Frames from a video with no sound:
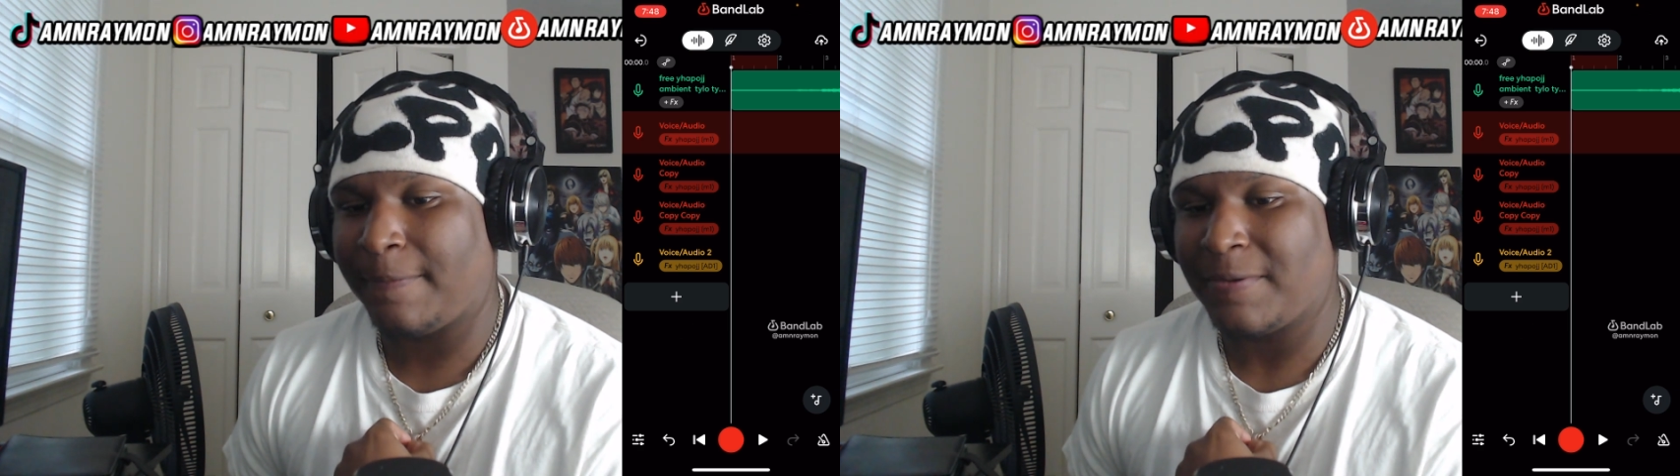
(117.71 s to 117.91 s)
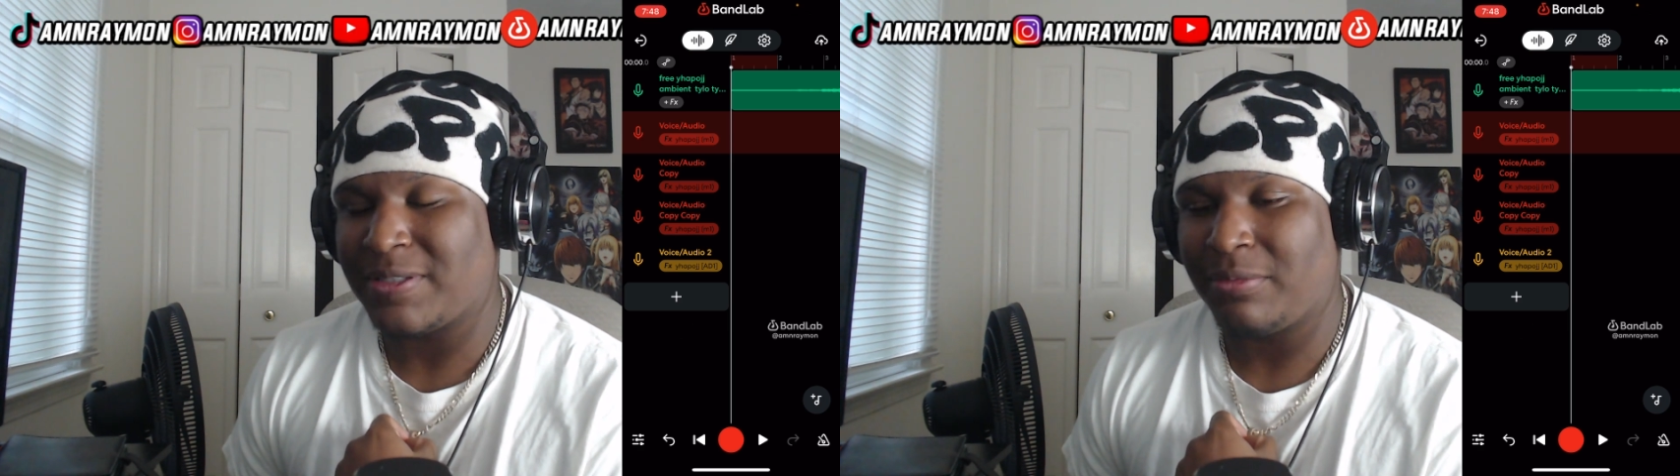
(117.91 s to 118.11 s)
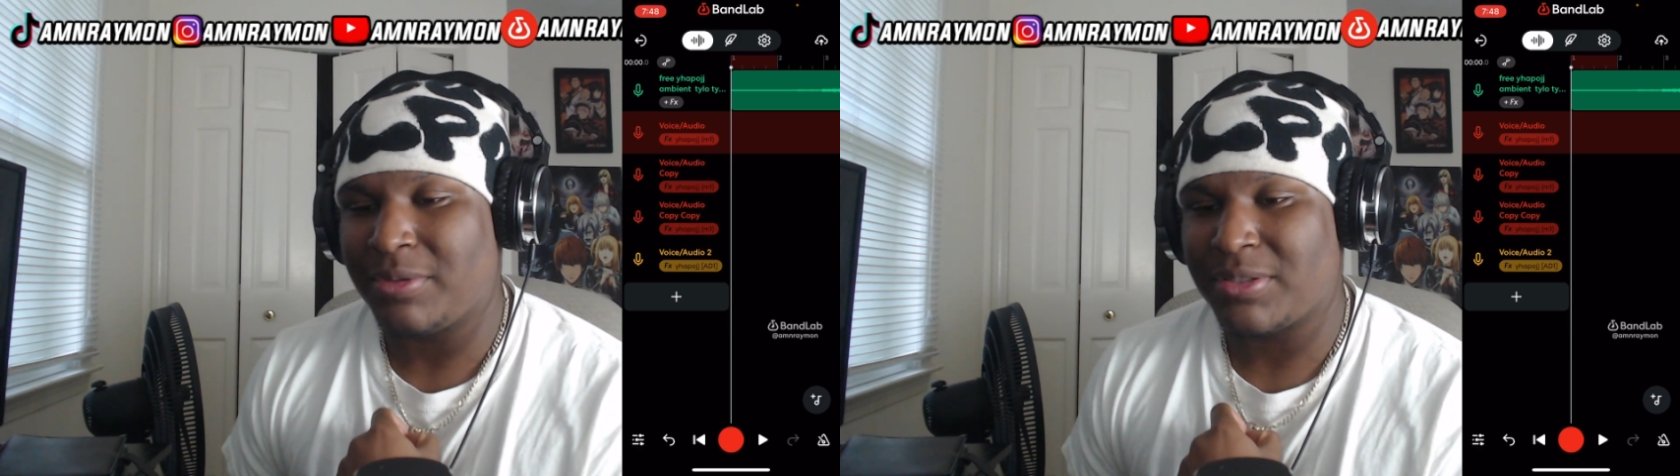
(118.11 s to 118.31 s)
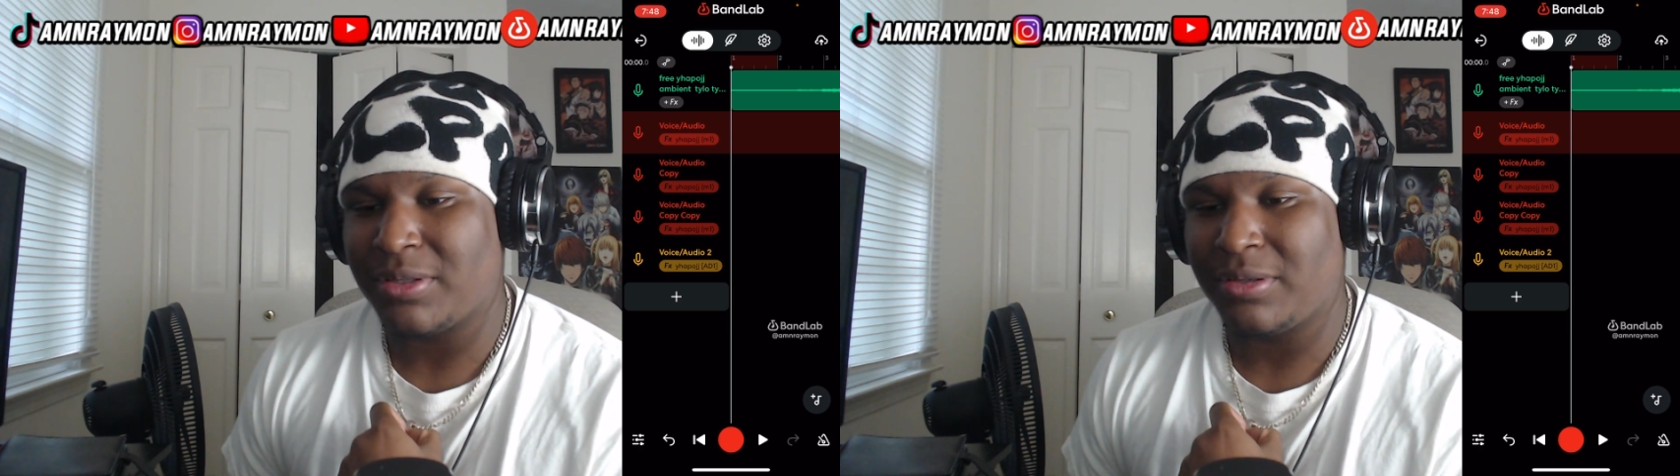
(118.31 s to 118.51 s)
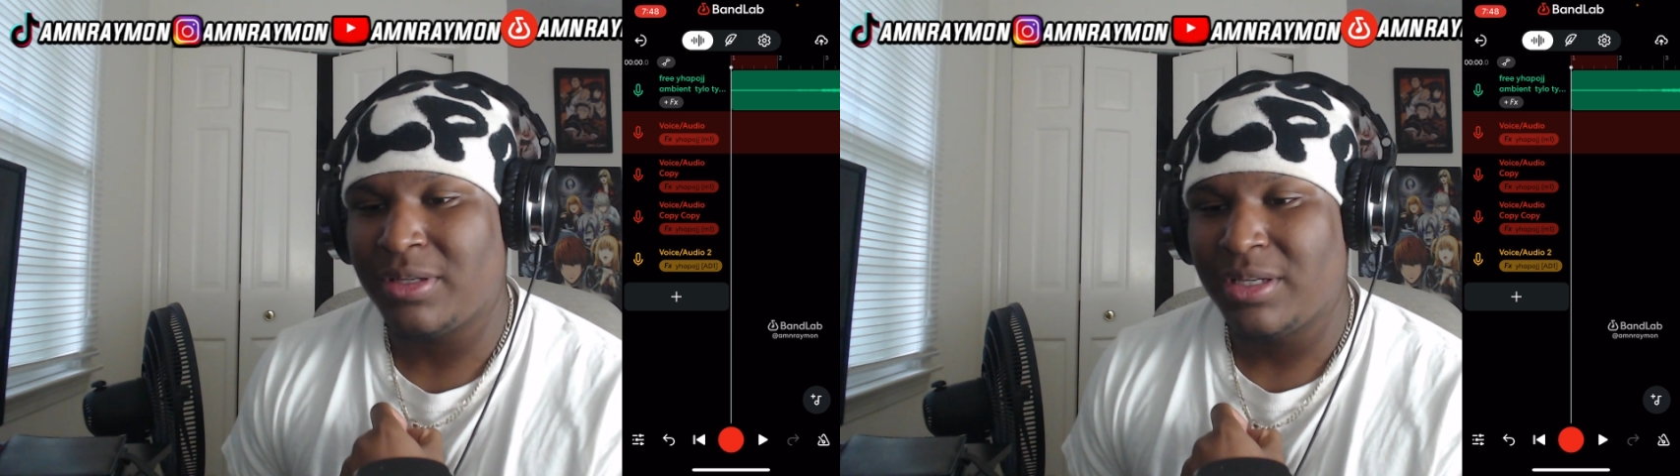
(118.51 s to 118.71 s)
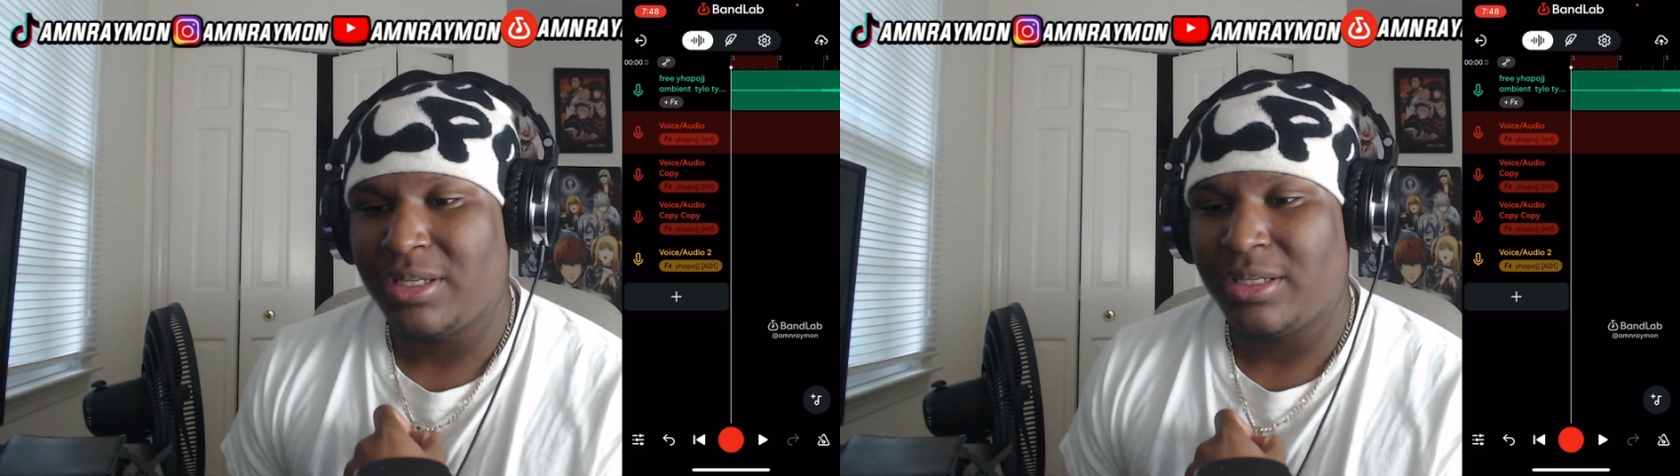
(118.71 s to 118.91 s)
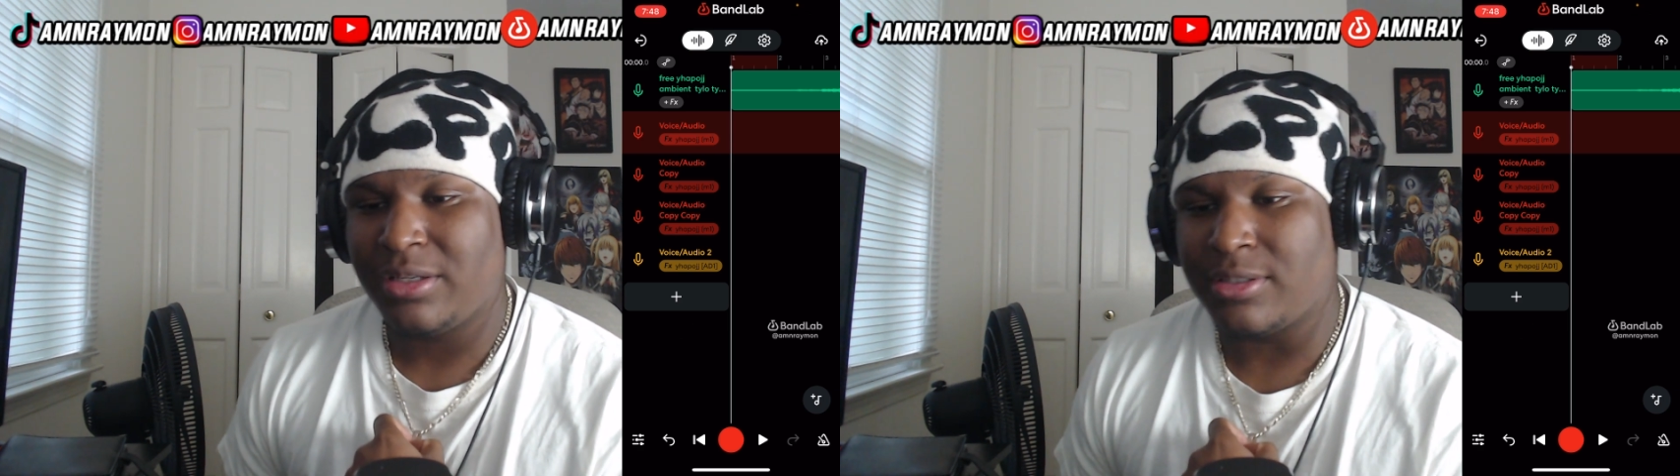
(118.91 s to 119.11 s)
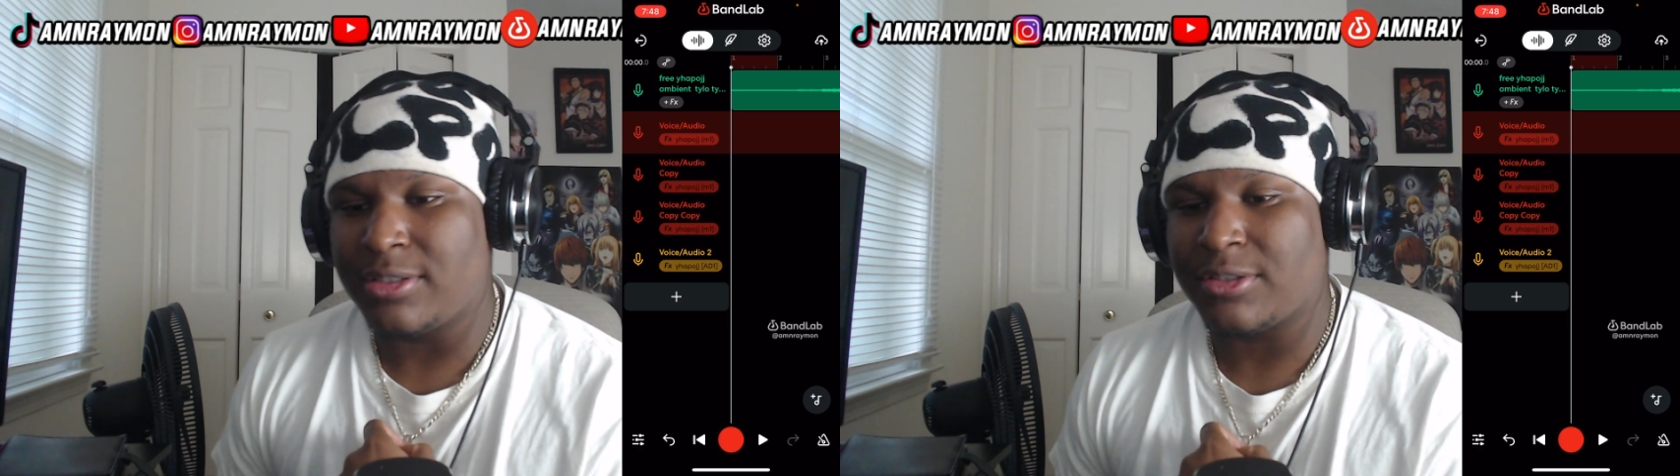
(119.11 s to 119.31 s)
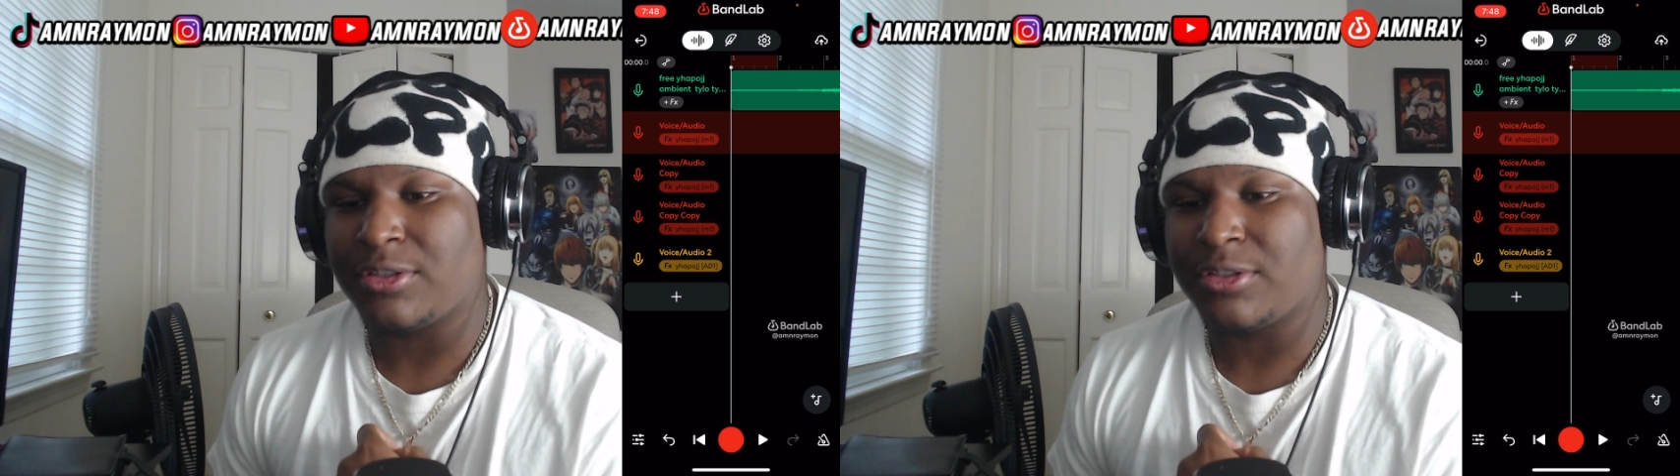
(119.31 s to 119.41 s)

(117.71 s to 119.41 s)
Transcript: what's that one song? Yes,